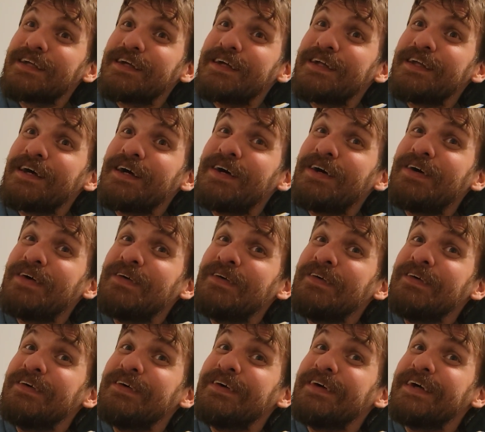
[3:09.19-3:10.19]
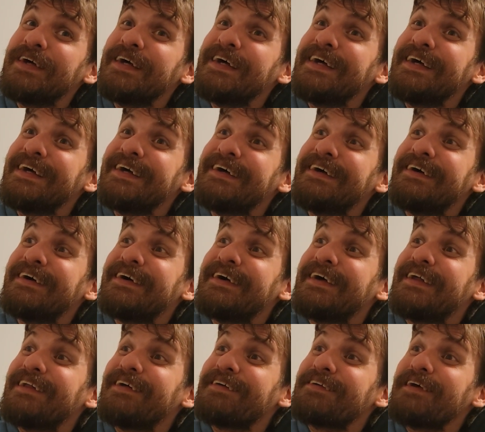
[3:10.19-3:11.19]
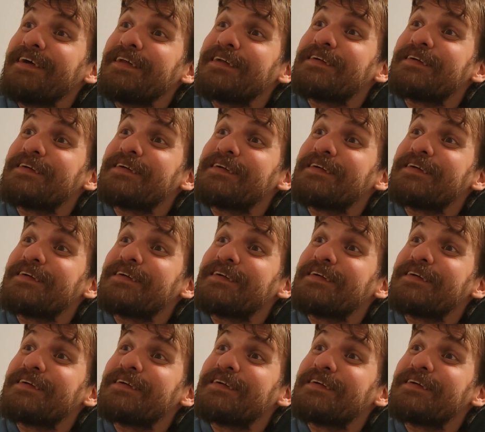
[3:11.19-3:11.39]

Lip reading: it looks like